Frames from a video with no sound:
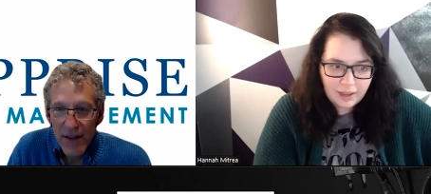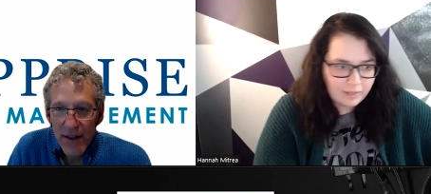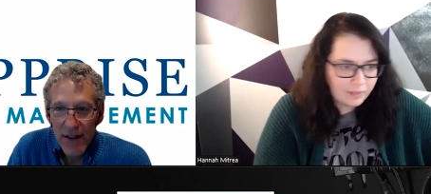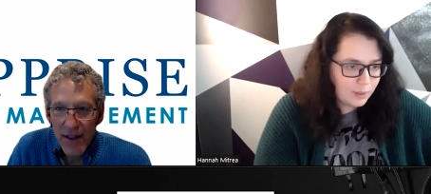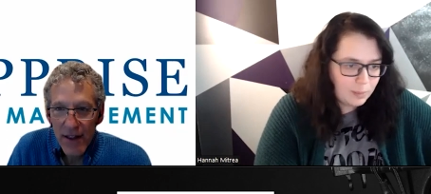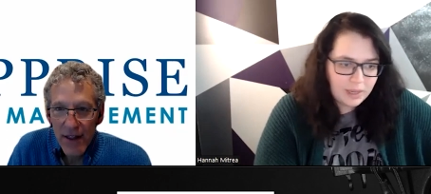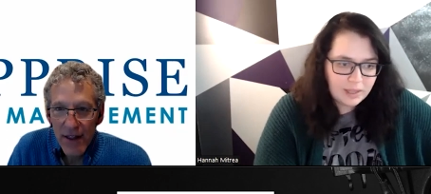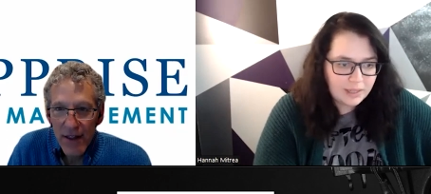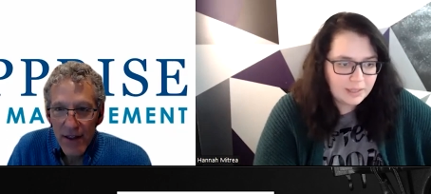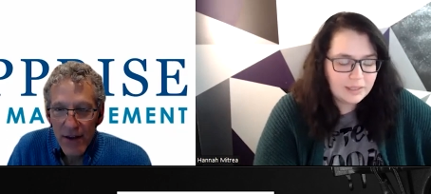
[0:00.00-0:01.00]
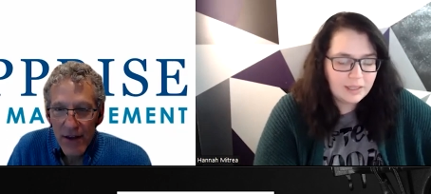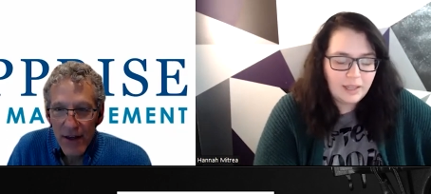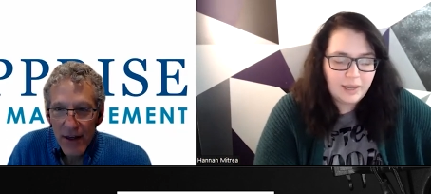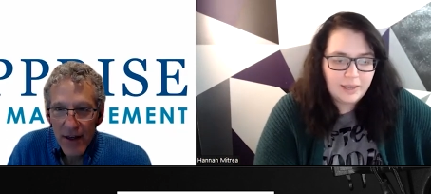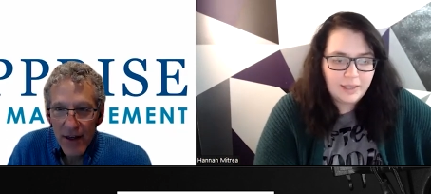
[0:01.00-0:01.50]
Speaker 1: have so many things to
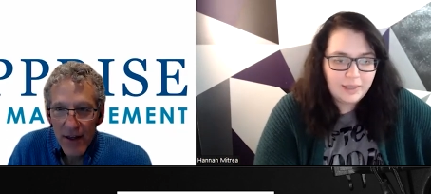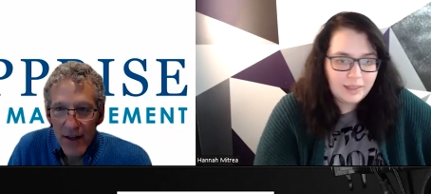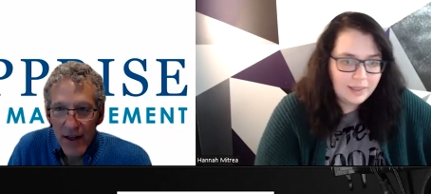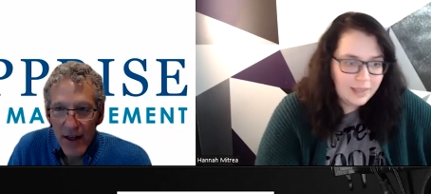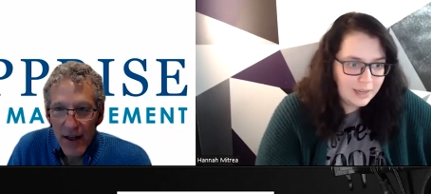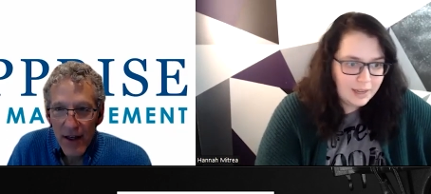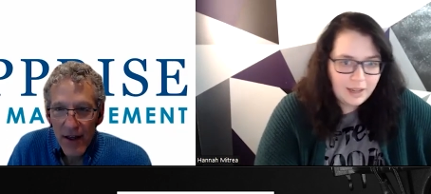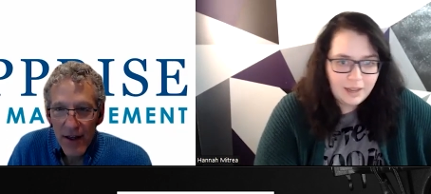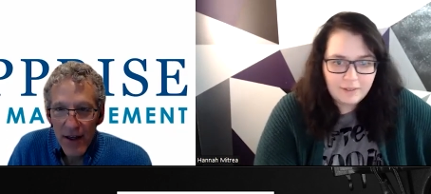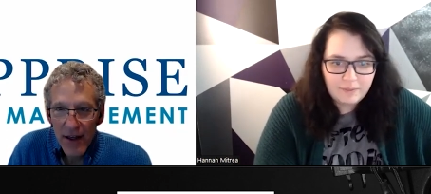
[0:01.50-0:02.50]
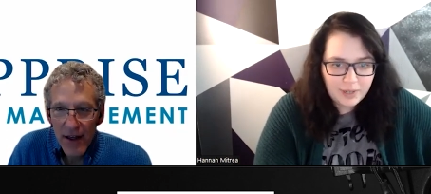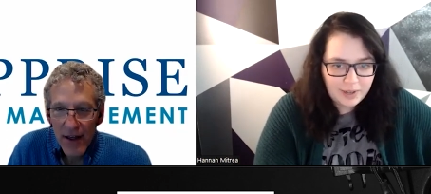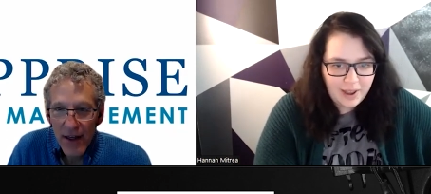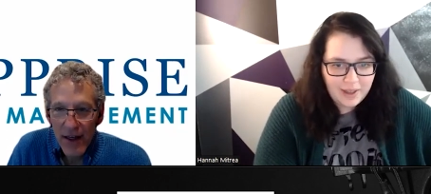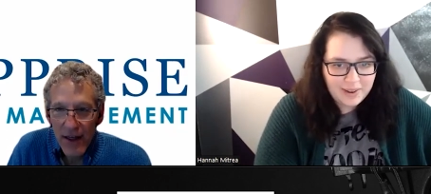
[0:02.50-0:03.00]
like think on and
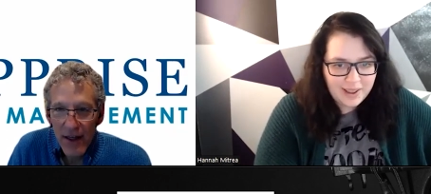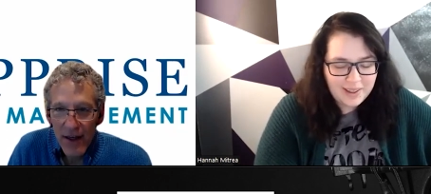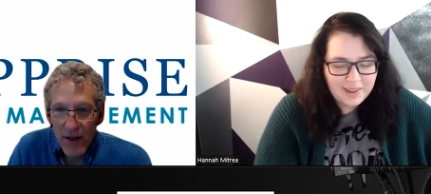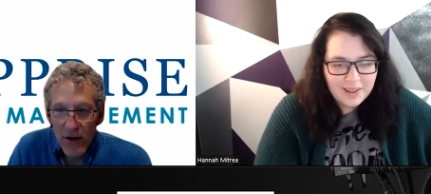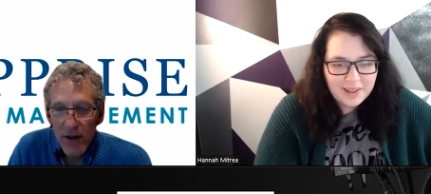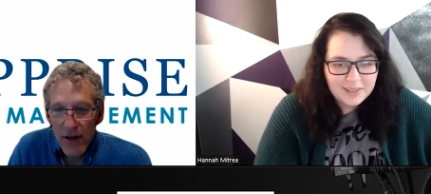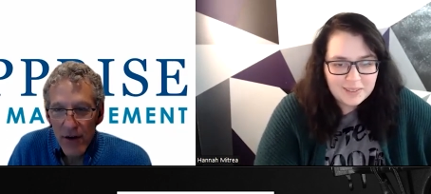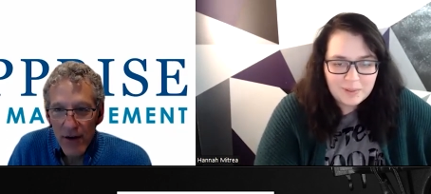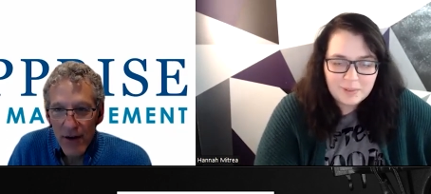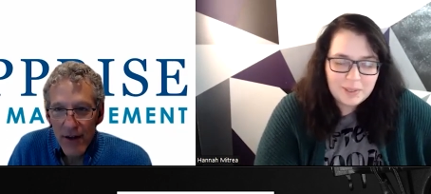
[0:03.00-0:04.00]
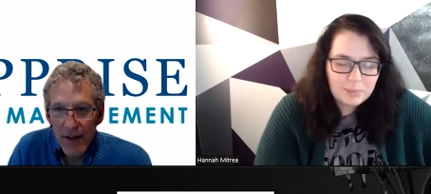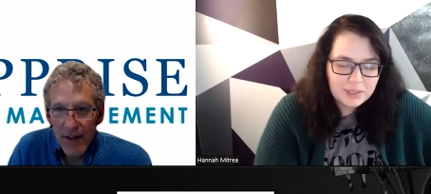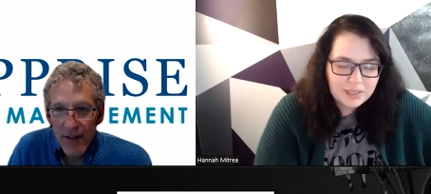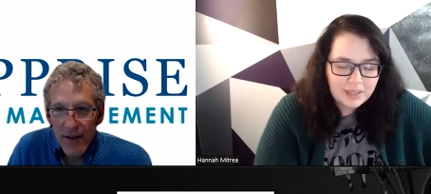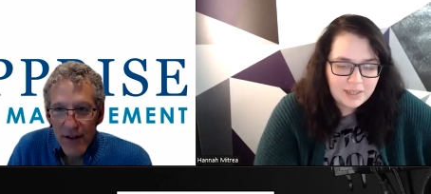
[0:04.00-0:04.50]
figure out now. So I really
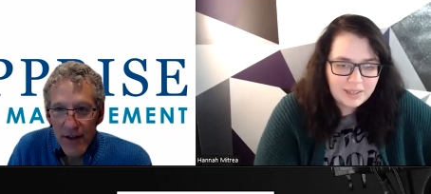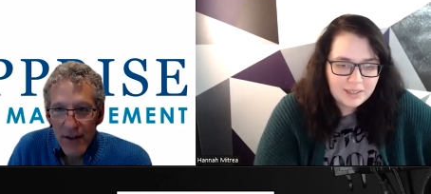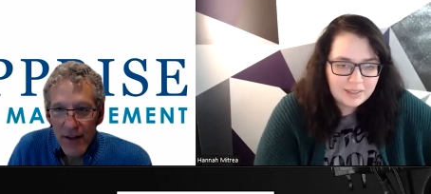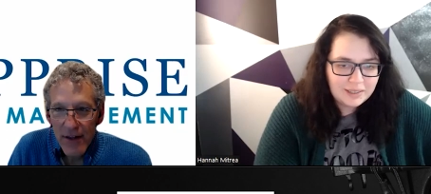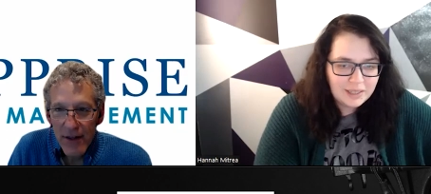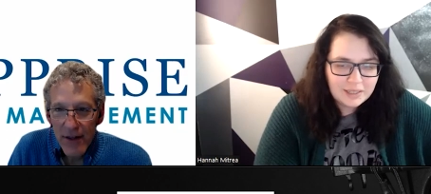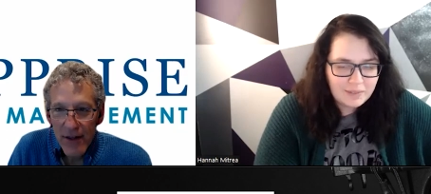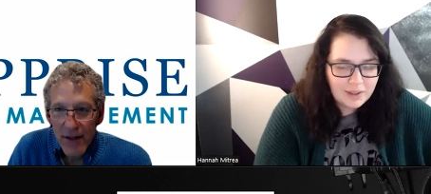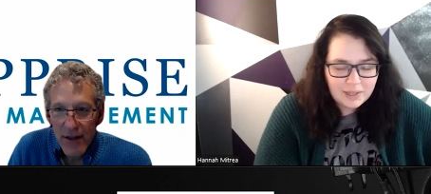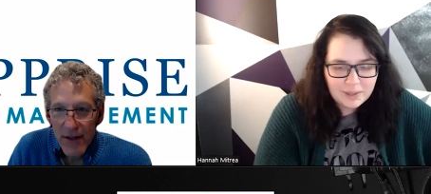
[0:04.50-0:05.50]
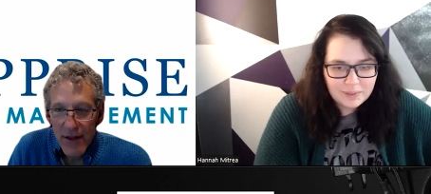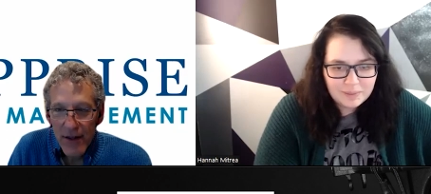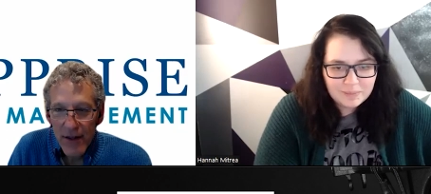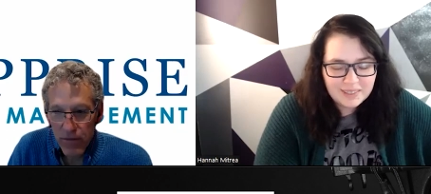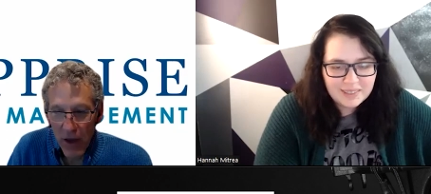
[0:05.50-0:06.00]
appreciate it. Tons of value.
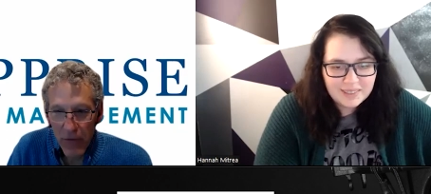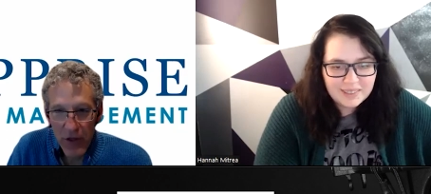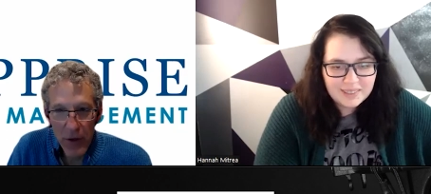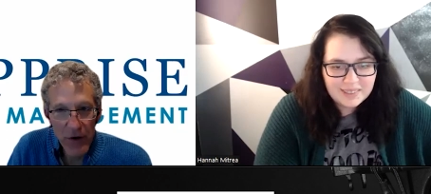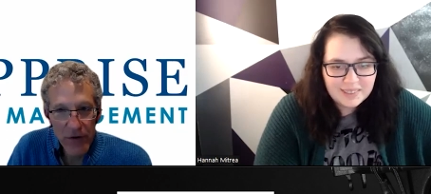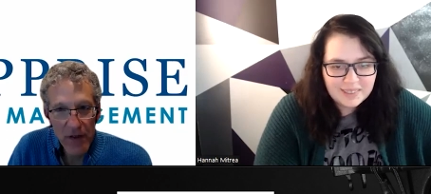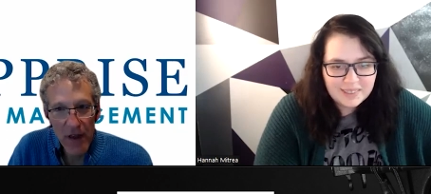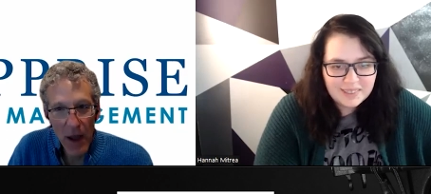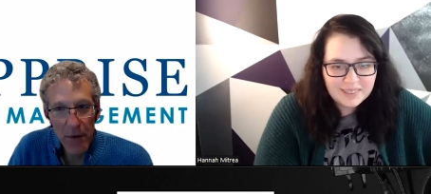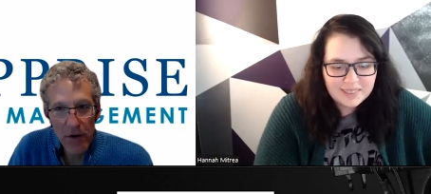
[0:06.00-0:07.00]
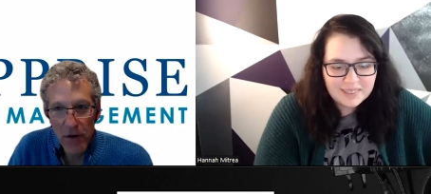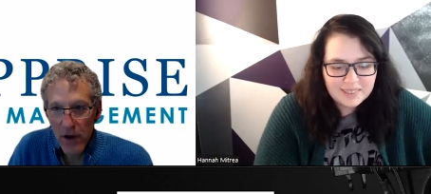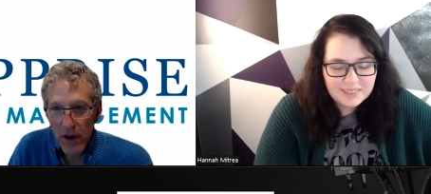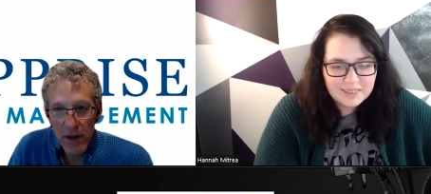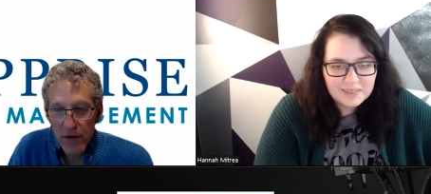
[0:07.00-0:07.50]
Speaker 2: I really appreciate the
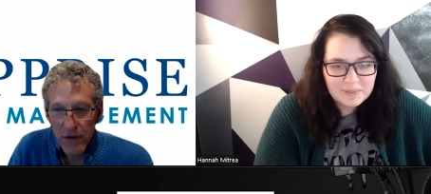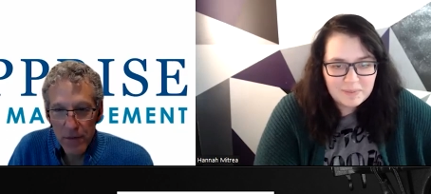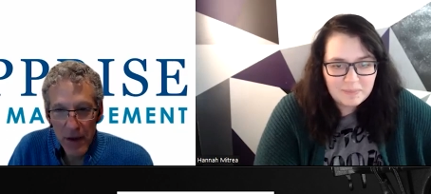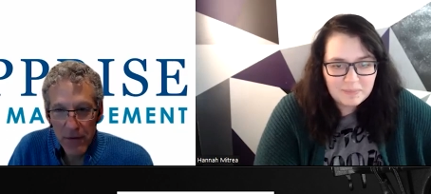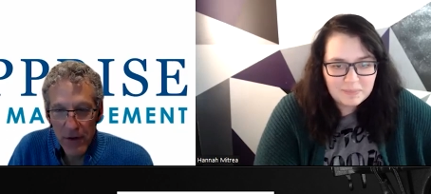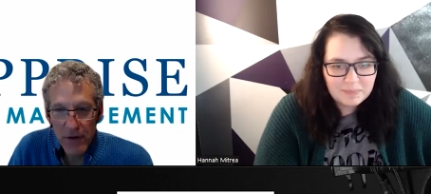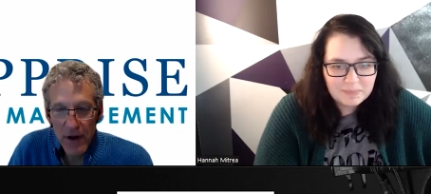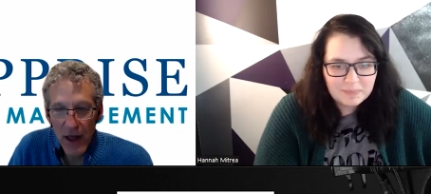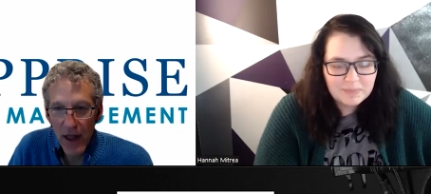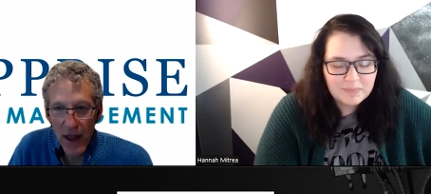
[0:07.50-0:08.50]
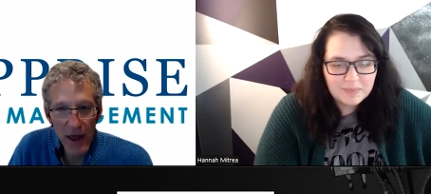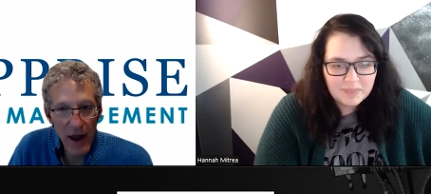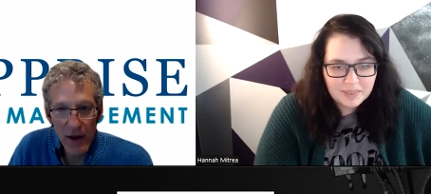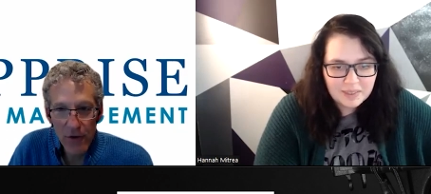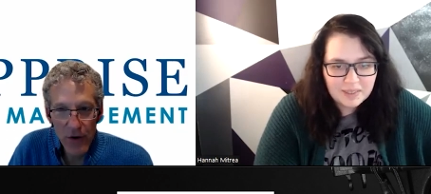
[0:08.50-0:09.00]
opportunity to speak with you today, and I
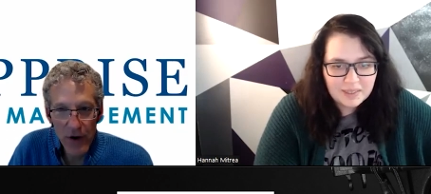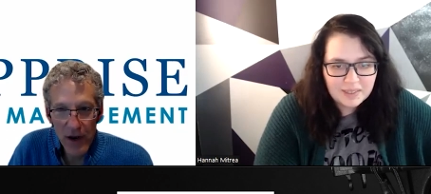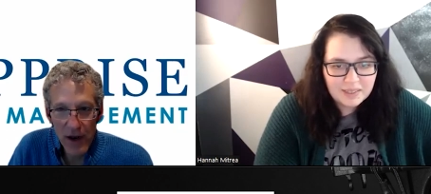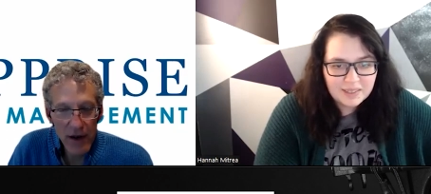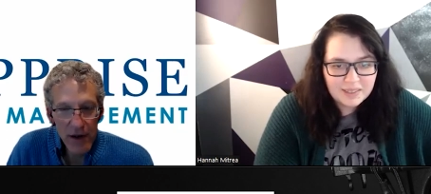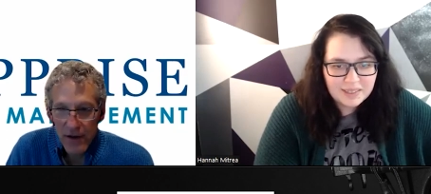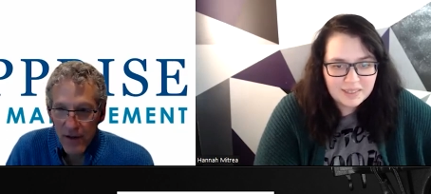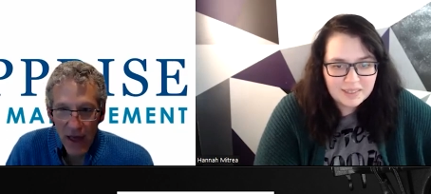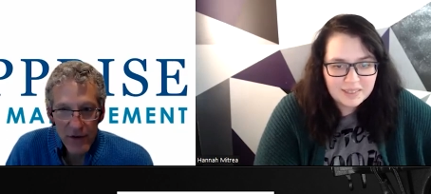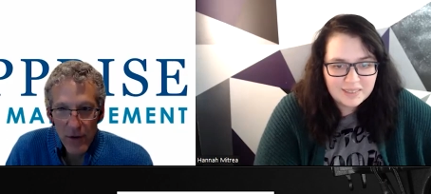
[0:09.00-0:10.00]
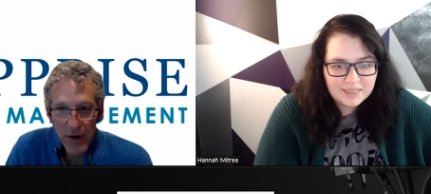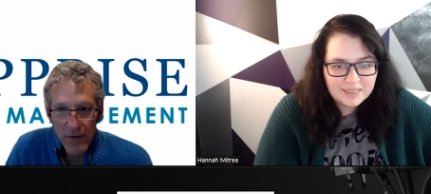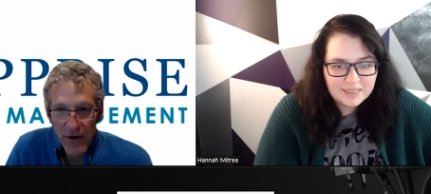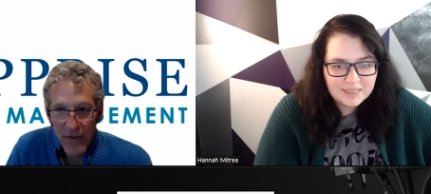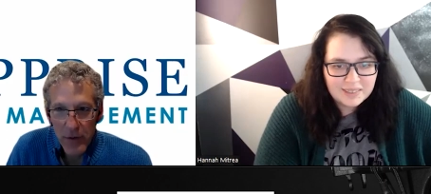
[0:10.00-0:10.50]
enjoyed it. And thanks so much
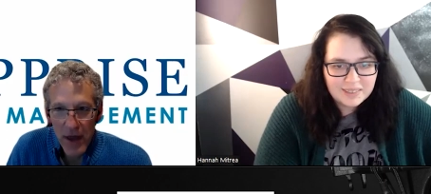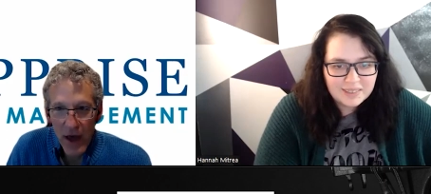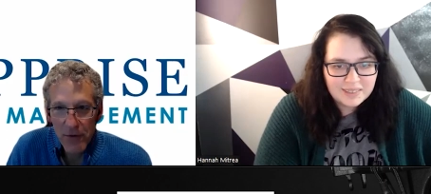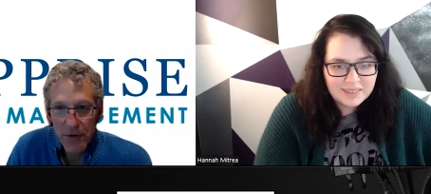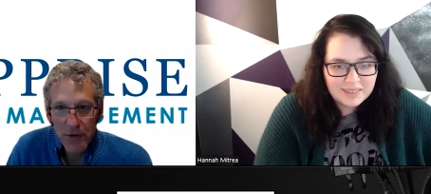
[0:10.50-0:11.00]
for having me on. It was